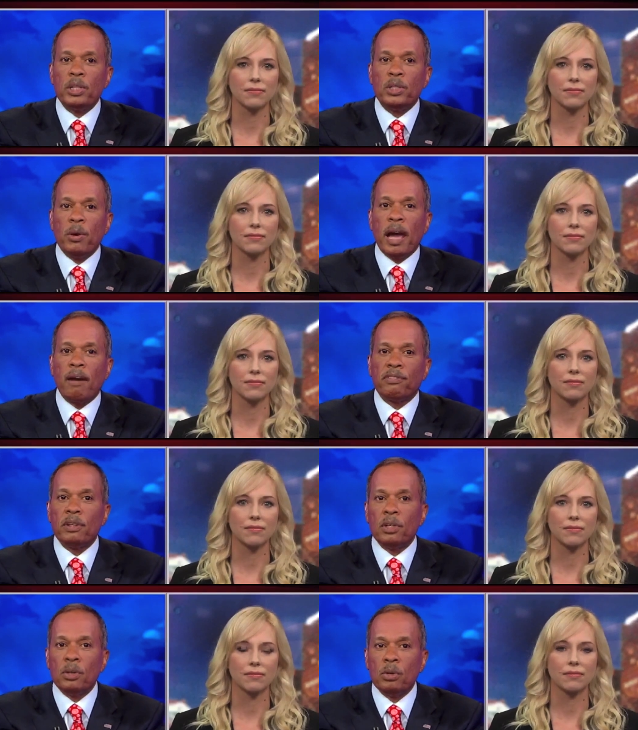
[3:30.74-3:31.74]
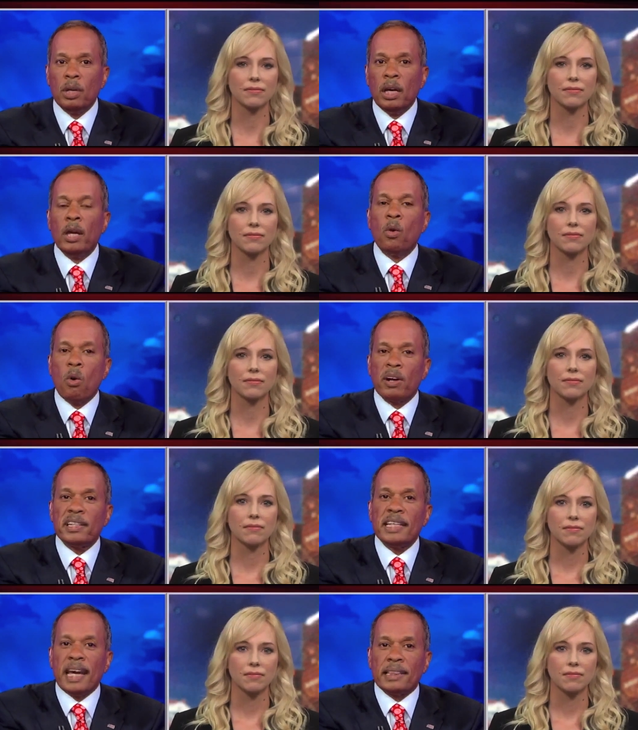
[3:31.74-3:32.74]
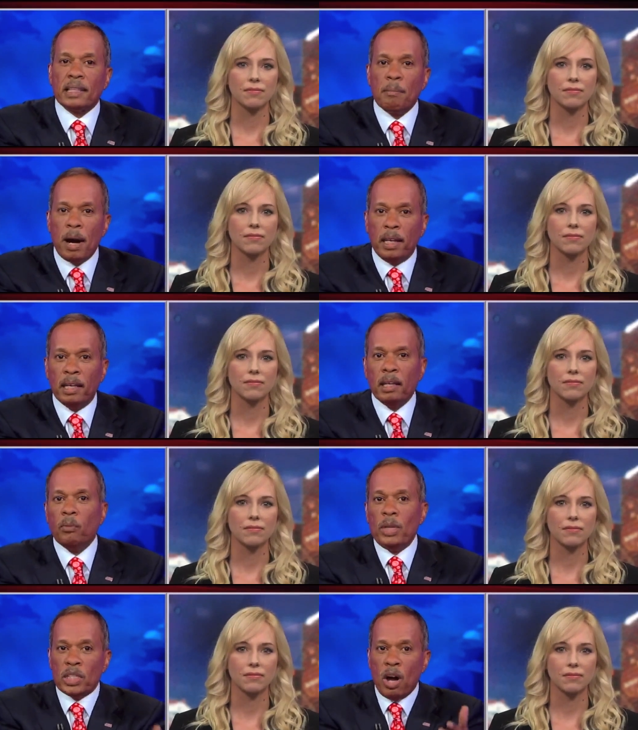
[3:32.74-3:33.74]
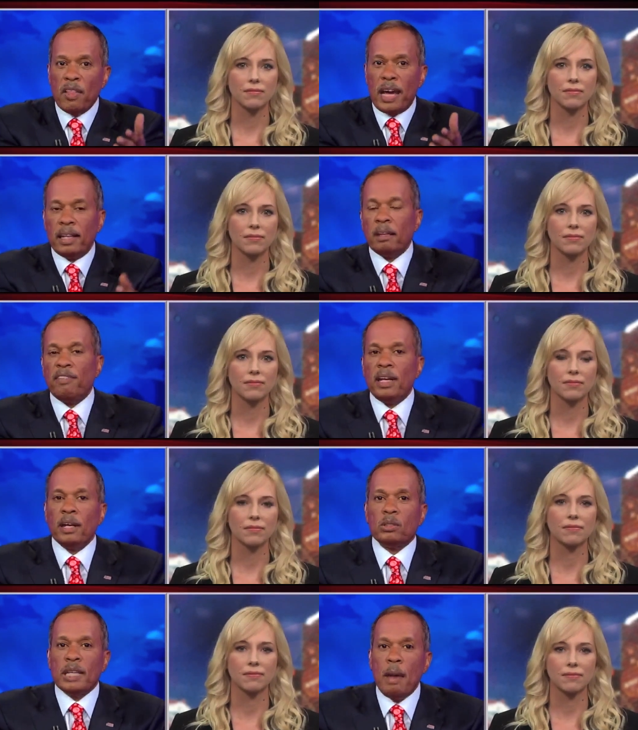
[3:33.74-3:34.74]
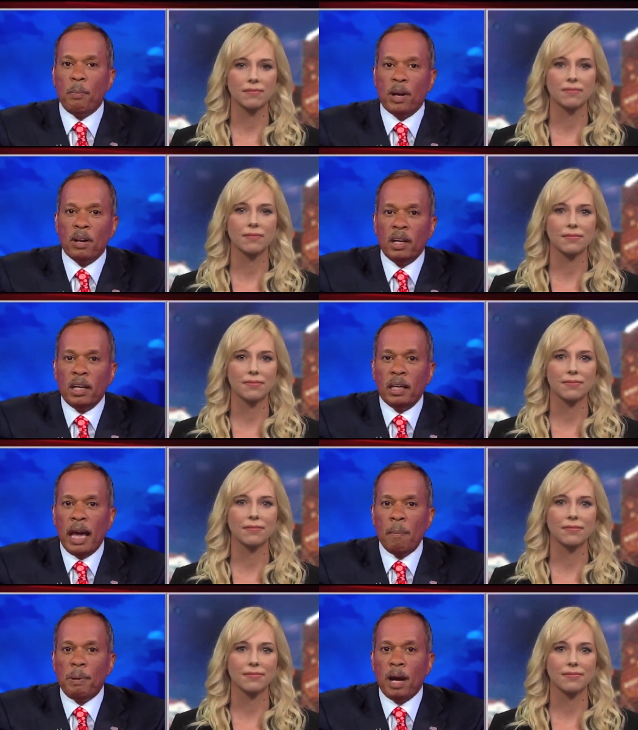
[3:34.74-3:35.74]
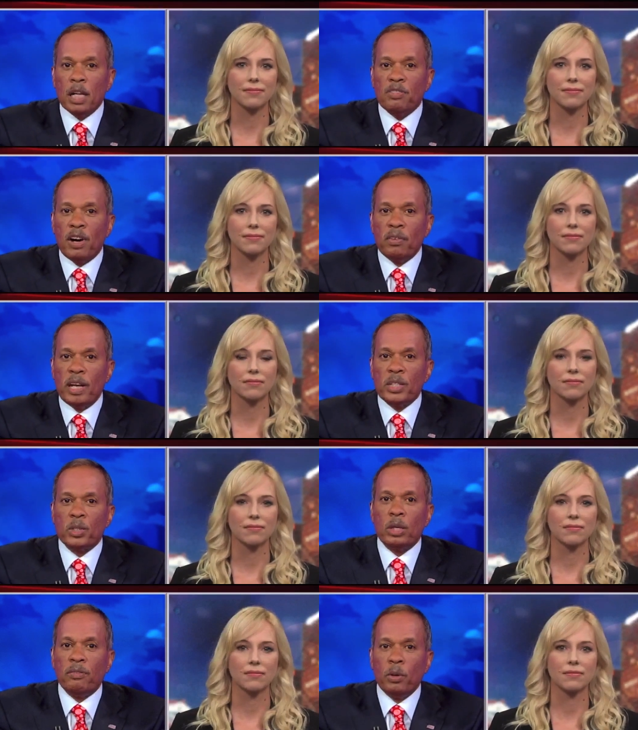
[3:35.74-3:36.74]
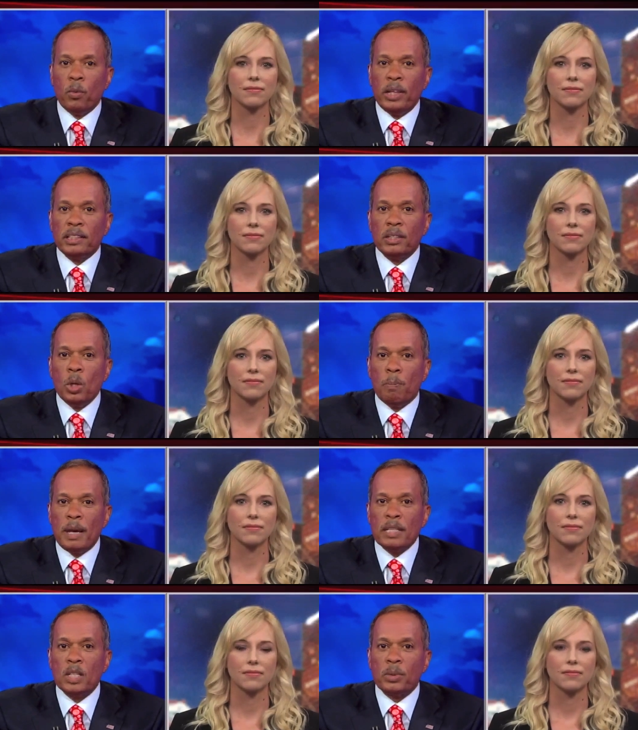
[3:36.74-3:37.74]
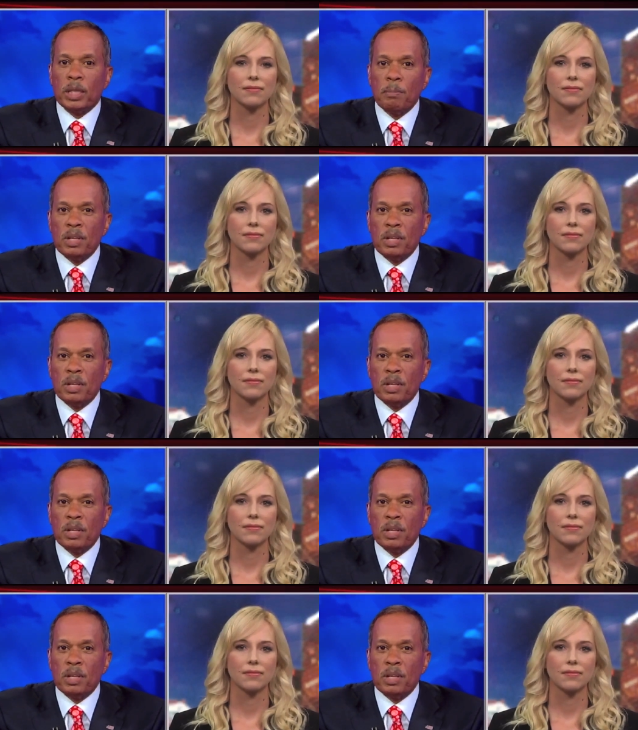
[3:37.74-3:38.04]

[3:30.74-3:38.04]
Speaker 1: what you have to do in order to get the money? We saw that in the videotape where NPR's fundraisers are even willing to do business with the